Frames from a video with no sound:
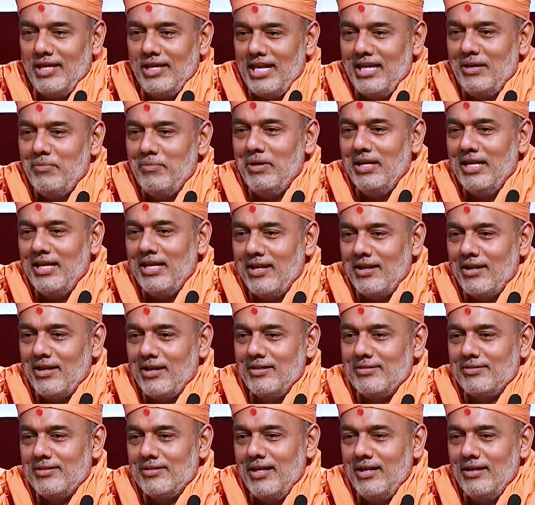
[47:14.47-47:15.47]
Anybody can
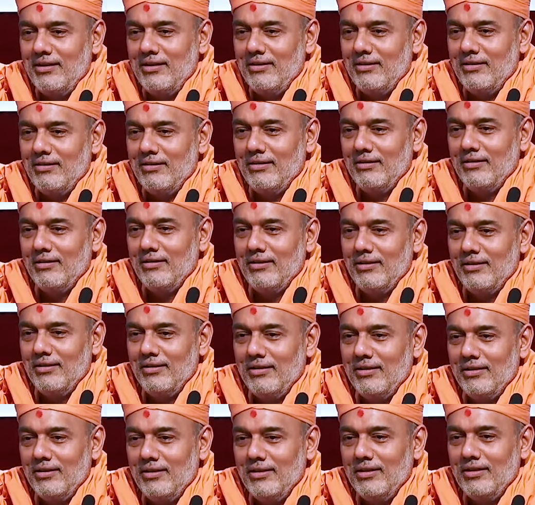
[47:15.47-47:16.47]
raise their hand?
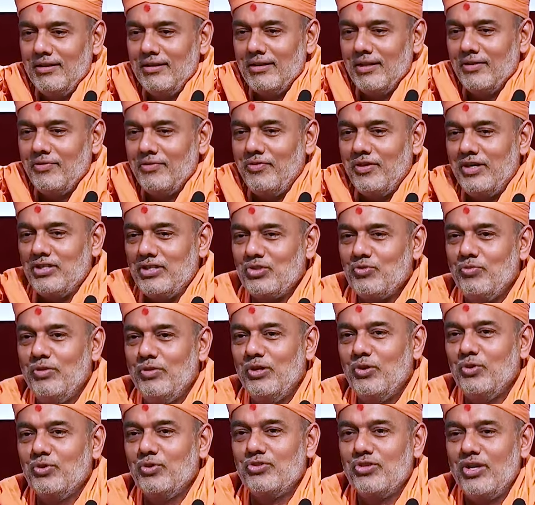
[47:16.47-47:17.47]
The first
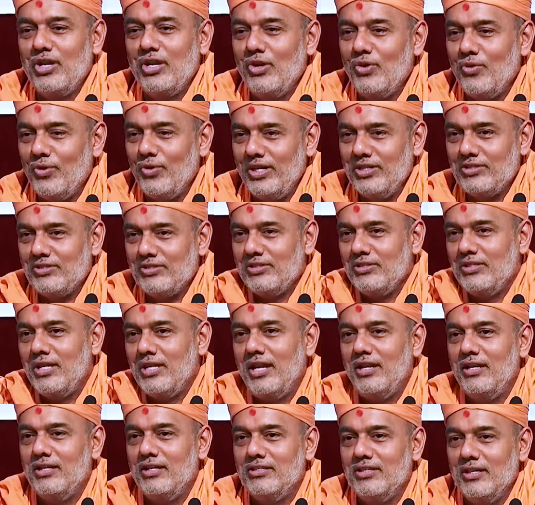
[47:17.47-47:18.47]
one to say no is
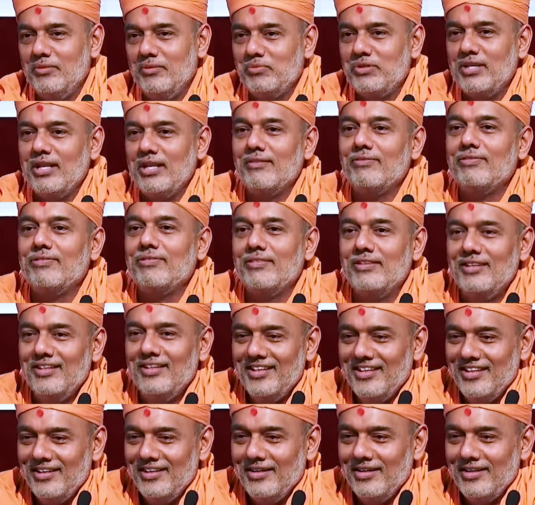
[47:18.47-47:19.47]
Nanak Ji himself
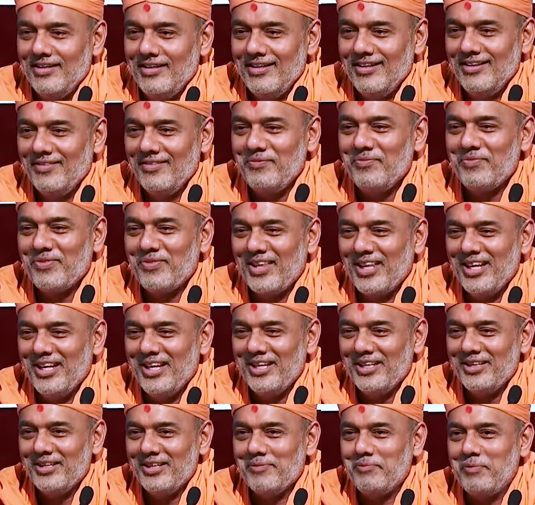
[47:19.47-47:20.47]

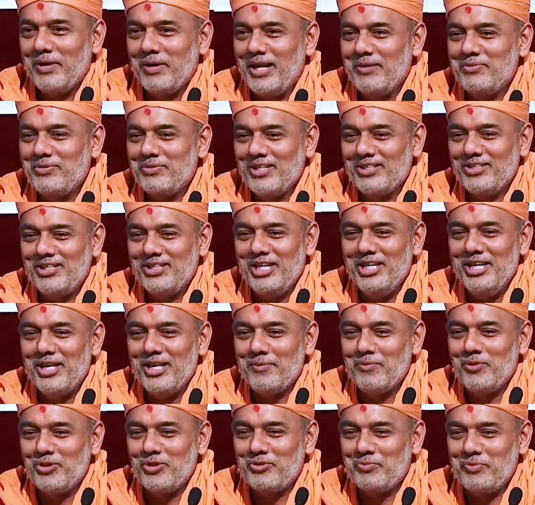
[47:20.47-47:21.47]
perhaps the
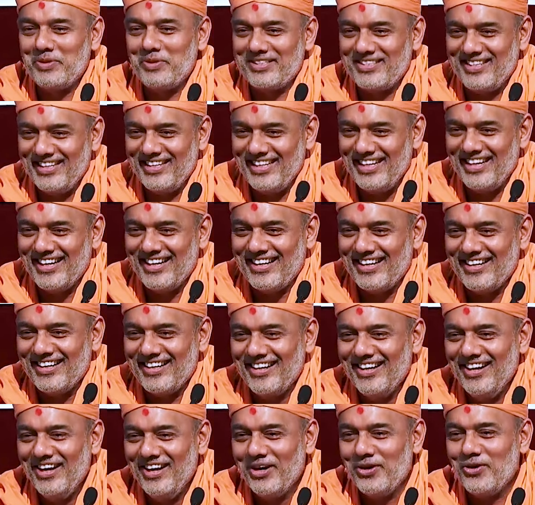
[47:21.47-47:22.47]
senior most person here.
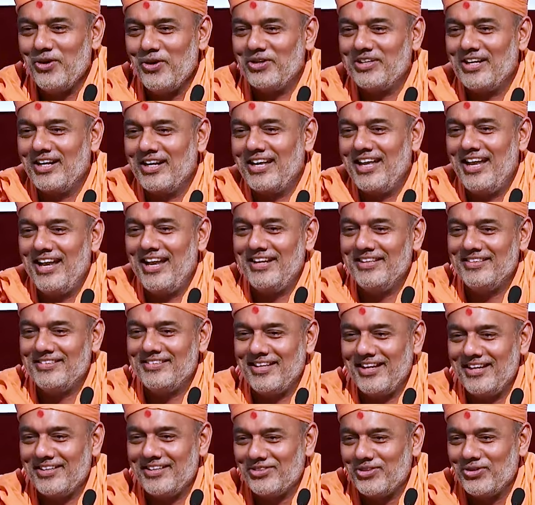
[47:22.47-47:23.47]
Dr. Kane
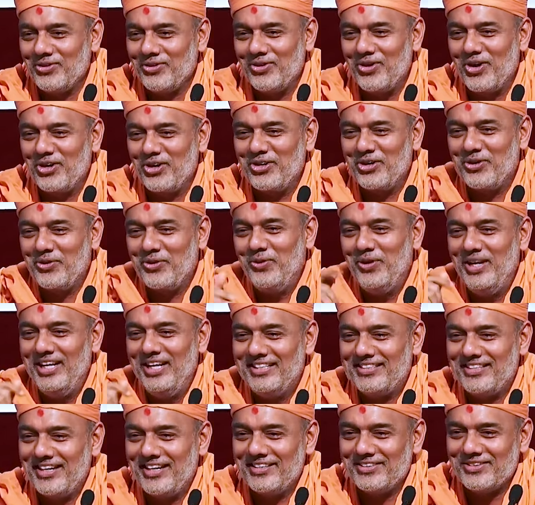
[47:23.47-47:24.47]
says no, Dr.
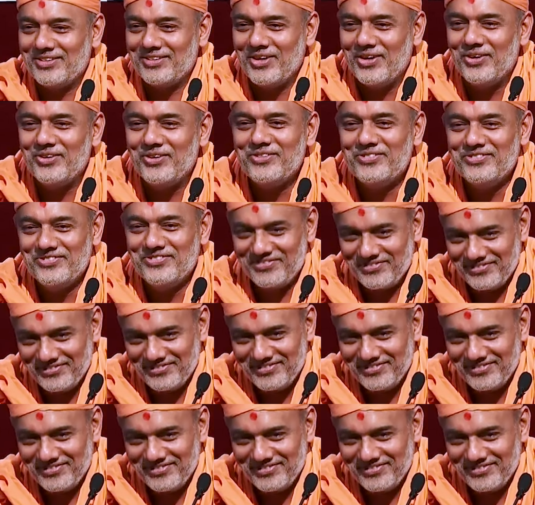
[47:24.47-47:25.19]
Kulin says no.